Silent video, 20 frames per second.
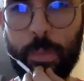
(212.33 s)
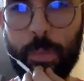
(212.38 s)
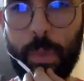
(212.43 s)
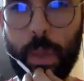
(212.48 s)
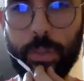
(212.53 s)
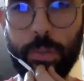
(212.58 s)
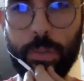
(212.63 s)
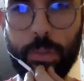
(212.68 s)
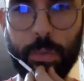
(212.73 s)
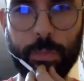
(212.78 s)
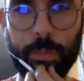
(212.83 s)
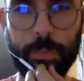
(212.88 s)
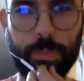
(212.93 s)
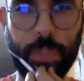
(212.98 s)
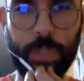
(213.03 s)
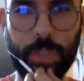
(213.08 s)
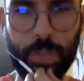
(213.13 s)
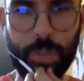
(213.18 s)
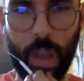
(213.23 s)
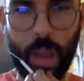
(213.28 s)
back to
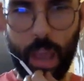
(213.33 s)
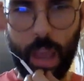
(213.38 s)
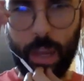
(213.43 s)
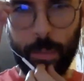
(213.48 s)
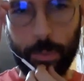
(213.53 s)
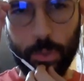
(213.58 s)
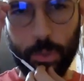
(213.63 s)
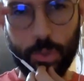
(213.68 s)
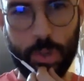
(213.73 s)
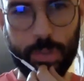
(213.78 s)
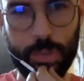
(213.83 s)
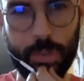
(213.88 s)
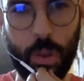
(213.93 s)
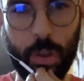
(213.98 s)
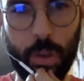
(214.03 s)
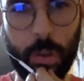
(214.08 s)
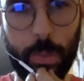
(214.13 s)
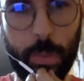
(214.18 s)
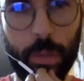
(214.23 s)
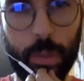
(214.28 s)
this lineup you just
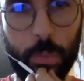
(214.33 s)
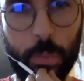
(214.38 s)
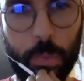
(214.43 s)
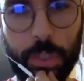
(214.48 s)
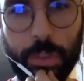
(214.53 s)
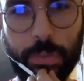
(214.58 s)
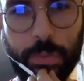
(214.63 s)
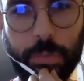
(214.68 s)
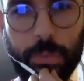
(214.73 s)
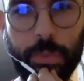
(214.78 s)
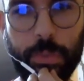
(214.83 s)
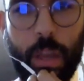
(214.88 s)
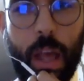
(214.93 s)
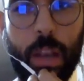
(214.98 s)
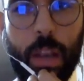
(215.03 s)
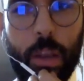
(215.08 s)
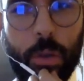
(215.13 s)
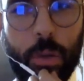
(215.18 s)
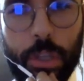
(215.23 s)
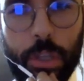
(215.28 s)
talked about with
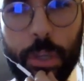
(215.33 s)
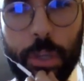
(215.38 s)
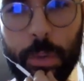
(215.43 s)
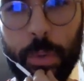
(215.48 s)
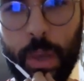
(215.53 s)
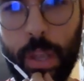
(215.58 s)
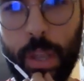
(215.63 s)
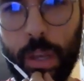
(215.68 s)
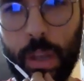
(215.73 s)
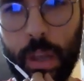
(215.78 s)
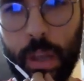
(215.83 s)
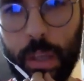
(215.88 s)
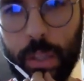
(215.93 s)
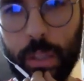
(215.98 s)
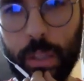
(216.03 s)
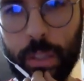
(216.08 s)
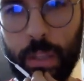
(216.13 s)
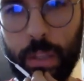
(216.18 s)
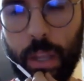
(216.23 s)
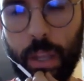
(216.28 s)
Gallo, you,
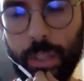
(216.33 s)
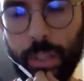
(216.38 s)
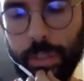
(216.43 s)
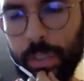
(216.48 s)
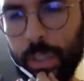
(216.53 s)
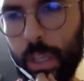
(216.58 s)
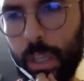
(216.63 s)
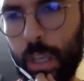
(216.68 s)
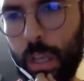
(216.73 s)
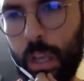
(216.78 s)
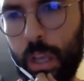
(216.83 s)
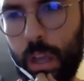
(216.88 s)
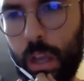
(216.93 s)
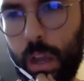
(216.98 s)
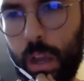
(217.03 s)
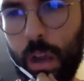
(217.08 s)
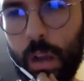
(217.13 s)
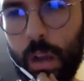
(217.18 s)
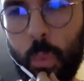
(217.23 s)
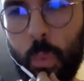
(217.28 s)
and Clint,
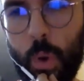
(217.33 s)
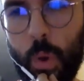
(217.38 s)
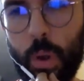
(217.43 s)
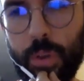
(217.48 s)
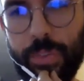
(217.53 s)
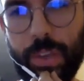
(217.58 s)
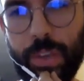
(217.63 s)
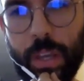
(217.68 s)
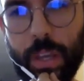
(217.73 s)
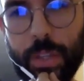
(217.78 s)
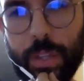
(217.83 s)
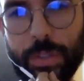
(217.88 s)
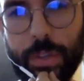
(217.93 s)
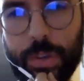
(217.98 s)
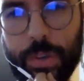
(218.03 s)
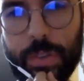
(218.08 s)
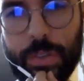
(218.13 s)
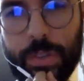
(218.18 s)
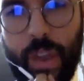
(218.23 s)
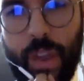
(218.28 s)
what do you think
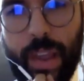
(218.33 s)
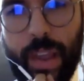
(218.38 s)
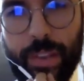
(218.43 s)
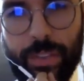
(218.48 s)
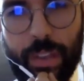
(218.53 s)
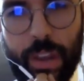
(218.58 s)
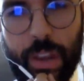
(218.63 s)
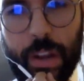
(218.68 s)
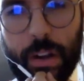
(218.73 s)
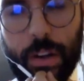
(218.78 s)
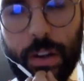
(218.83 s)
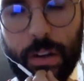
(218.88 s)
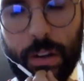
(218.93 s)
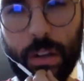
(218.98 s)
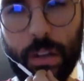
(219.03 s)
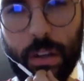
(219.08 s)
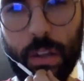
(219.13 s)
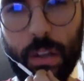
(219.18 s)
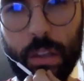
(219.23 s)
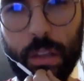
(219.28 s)
is your strength there?
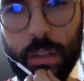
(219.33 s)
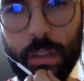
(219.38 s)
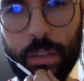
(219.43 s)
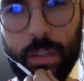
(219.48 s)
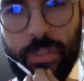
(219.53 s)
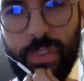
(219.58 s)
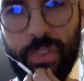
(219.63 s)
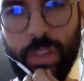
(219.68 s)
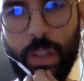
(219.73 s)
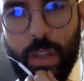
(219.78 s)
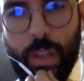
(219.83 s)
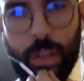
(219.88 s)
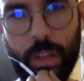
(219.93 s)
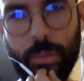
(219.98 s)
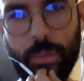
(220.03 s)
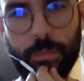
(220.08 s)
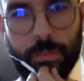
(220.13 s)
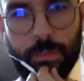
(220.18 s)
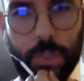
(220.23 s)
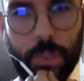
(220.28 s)
The thing that
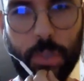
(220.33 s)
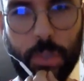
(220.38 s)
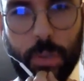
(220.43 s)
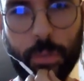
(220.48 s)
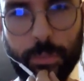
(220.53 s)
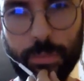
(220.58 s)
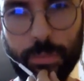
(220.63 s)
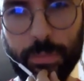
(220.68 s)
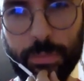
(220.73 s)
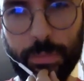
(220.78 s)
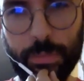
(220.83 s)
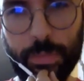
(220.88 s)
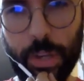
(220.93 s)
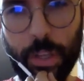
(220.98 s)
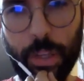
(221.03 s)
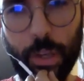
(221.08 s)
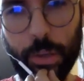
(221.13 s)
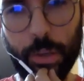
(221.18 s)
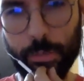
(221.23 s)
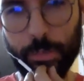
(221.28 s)
can,
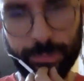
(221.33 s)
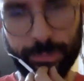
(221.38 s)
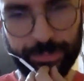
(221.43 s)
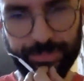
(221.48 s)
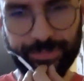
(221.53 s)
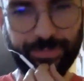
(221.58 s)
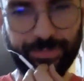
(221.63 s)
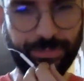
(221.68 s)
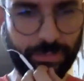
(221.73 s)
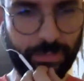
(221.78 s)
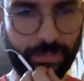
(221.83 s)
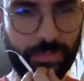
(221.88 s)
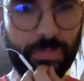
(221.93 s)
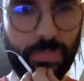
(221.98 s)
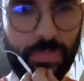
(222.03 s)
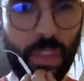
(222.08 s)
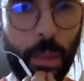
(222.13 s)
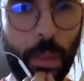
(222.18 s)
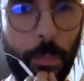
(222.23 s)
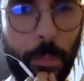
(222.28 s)
bring you
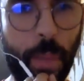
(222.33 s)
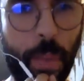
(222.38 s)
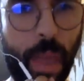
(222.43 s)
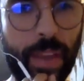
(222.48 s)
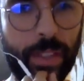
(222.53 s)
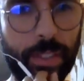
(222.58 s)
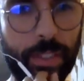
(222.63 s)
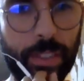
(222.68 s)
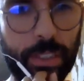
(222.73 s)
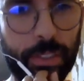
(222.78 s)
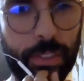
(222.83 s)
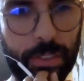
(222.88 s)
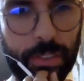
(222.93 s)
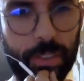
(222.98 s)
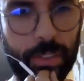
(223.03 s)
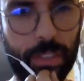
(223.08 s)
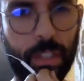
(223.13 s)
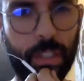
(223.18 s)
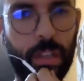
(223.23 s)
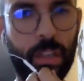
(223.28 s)
back,
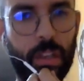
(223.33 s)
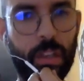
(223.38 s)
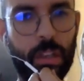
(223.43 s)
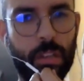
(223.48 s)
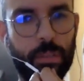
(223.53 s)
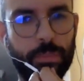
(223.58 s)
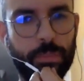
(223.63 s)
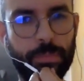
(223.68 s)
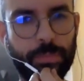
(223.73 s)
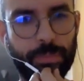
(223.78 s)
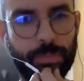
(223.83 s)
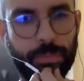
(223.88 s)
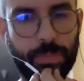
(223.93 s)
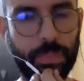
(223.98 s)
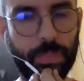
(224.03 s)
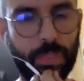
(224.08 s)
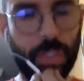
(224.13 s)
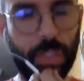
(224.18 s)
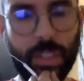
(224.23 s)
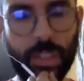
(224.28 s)

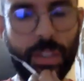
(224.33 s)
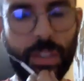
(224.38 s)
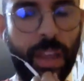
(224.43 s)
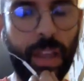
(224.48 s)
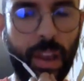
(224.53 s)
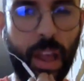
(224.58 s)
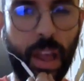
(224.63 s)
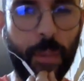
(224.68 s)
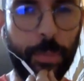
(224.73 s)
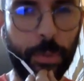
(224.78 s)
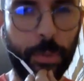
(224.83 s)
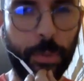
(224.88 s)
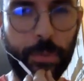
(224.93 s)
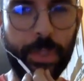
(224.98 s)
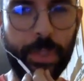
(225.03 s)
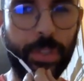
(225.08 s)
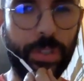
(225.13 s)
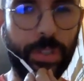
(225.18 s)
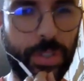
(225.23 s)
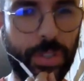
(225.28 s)
that can help you
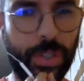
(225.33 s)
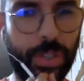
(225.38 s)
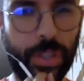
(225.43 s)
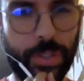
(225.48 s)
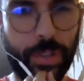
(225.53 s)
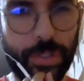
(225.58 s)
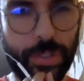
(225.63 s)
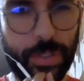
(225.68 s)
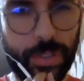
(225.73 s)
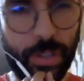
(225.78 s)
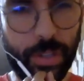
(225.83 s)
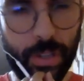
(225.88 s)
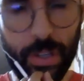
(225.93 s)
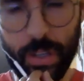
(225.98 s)
beat the Sixers?